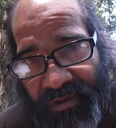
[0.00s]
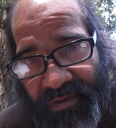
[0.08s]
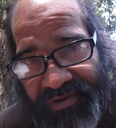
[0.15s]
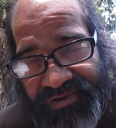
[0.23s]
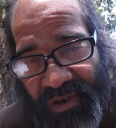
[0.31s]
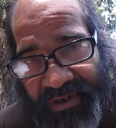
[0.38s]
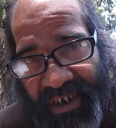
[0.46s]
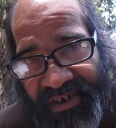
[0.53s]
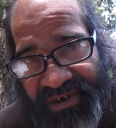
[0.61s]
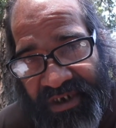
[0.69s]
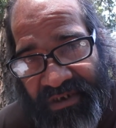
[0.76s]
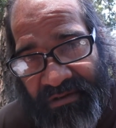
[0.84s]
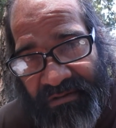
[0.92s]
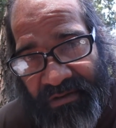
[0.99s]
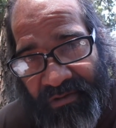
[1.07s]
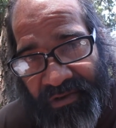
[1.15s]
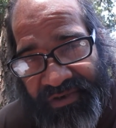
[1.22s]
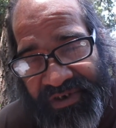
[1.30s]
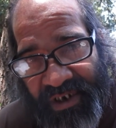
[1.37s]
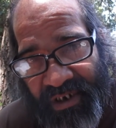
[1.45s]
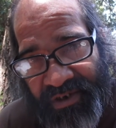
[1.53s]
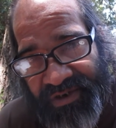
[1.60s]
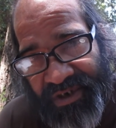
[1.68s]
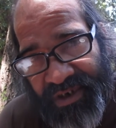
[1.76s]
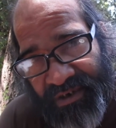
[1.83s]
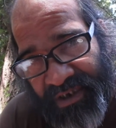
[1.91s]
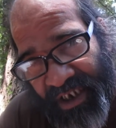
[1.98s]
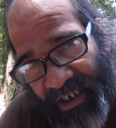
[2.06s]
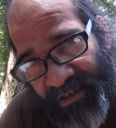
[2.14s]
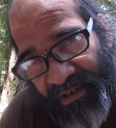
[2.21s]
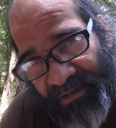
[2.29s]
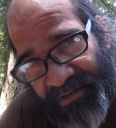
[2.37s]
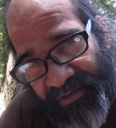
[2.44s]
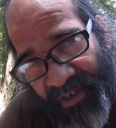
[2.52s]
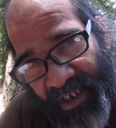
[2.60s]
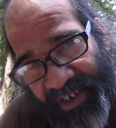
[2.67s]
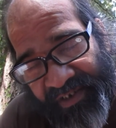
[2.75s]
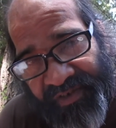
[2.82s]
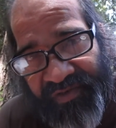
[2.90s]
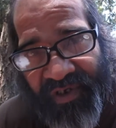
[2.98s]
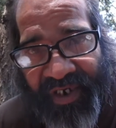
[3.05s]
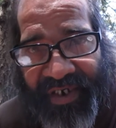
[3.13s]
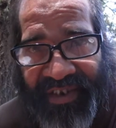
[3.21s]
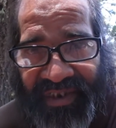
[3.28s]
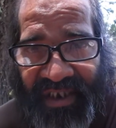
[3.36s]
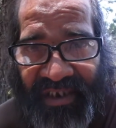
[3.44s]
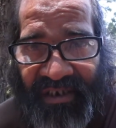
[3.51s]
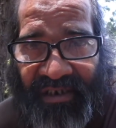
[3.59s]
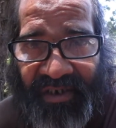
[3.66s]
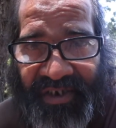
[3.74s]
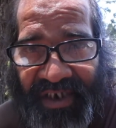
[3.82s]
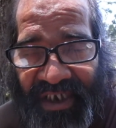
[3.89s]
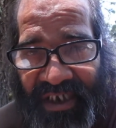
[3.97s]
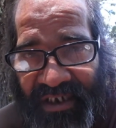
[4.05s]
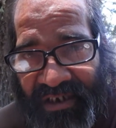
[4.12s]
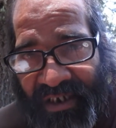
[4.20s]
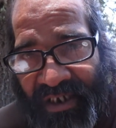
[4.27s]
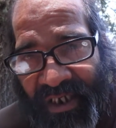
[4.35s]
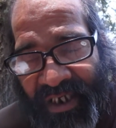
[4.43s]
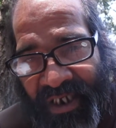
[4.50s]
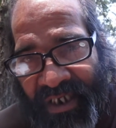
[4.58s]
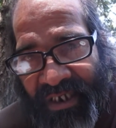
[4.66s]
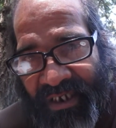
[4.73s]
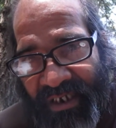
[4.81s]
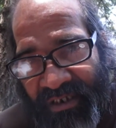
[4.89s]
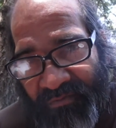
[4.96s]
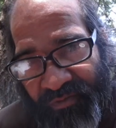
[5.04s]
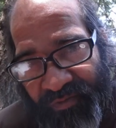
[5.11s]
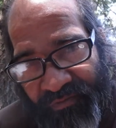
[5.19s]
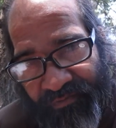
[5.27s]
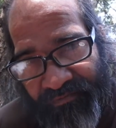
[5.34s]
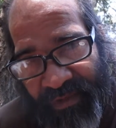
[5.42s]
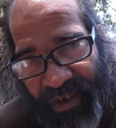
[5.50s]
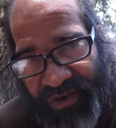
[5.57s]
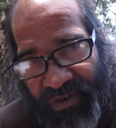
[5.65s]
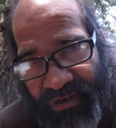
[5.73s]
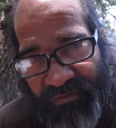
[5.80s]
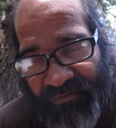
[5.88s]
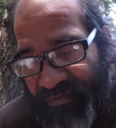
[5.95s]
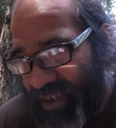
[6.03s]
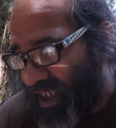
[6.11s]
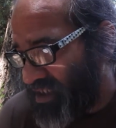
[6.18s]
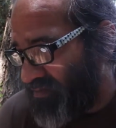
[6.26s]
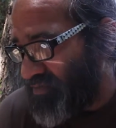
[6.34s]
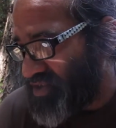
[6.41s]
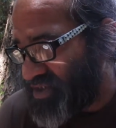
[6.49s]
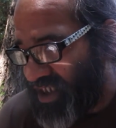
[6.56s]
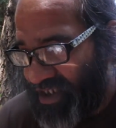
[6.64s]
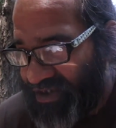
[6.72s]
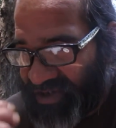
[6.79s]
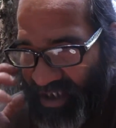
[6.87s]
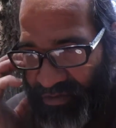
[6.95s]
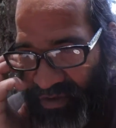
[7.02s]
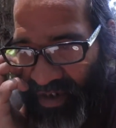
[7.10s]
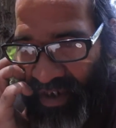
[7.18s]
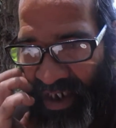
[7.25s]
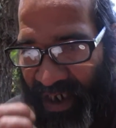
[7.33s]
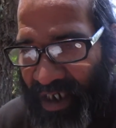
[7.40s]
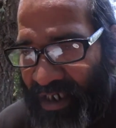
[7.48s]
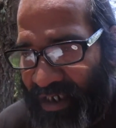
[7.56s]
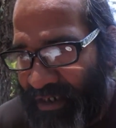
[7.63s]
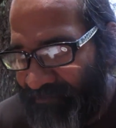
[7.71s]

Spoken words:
sawdust and cornstarch, and then let it dry, and then cut it again, and make sure you get the mistakes out. I'm